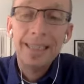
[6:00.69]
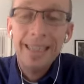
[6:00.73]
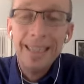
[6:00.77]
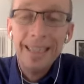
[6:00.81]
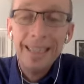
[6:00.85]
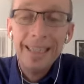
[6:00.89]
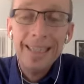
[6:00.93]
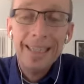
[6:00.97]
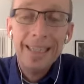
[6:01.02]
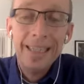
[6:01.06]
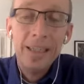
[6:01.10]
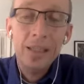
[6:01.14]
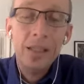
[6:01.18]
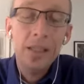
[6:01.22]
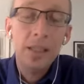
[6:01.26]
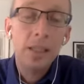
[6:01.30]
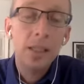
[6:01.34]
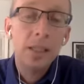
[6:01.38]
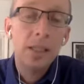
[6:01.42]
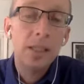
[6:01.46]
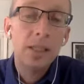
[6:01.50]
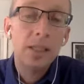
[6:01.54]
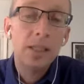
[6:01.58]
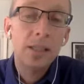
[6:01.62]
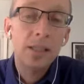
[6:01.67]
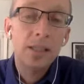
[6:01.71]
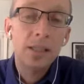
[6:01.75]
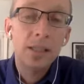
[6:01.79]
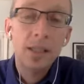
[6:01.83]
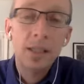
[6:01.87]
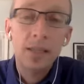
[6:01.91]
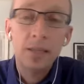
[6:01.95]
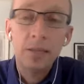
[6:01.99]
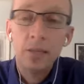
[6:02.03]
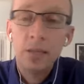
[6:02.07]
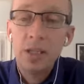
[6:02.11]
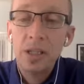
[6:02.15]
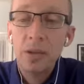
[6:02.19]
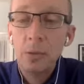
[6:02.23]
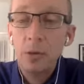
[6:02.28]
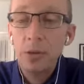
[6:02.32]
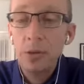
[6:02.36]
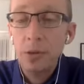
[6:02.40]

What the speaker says: India and seeing what the